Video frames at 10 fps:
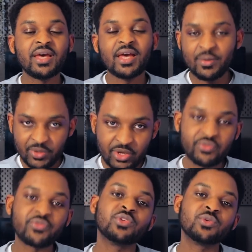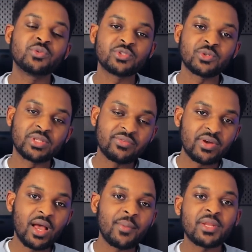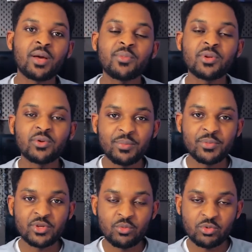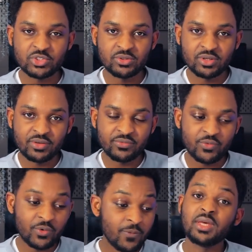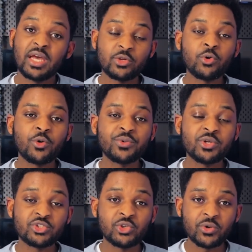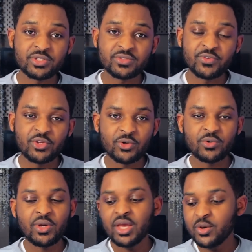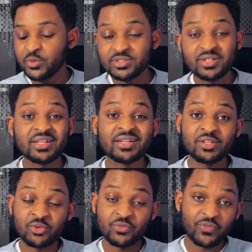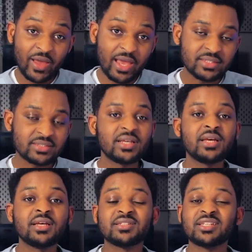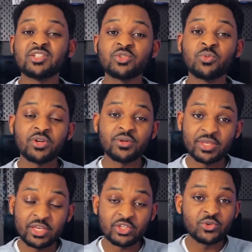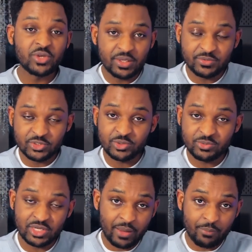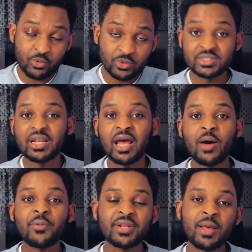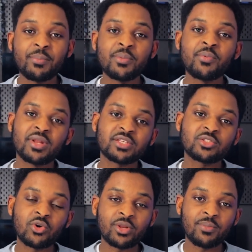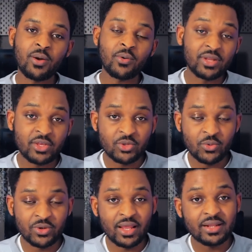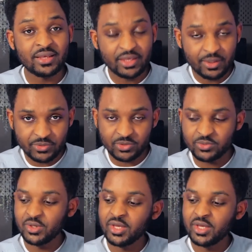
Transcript: I'm here for you. So leave a comment down below. Let me know what you're looking for. I do hope you enjoyed this video. We took it a little fast because I just wanted to get you hip to some job boards that are out there that people are not talking about or that you are not hip to.